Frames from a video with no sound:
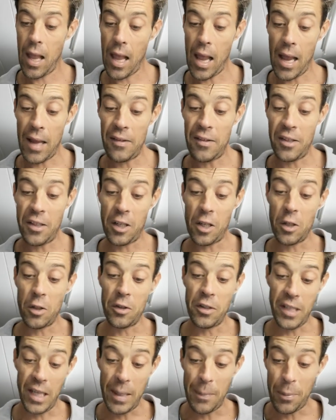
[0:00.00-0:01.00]
as you go
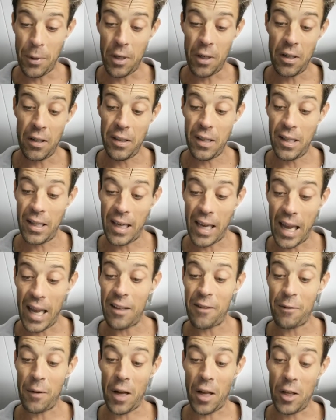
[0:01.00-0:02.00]
deeper, the
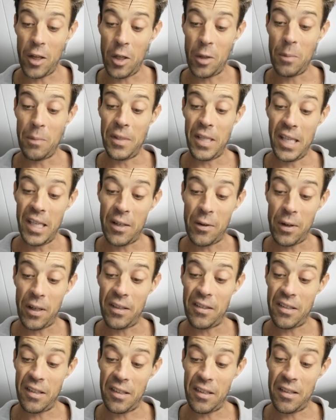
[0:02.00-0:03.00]
gas volume
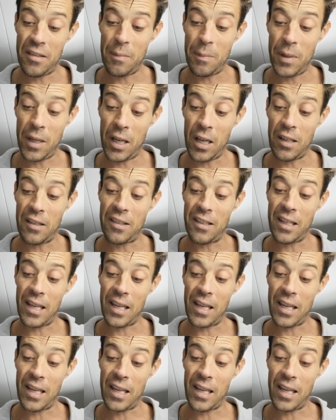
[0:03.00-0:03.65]
decreases because the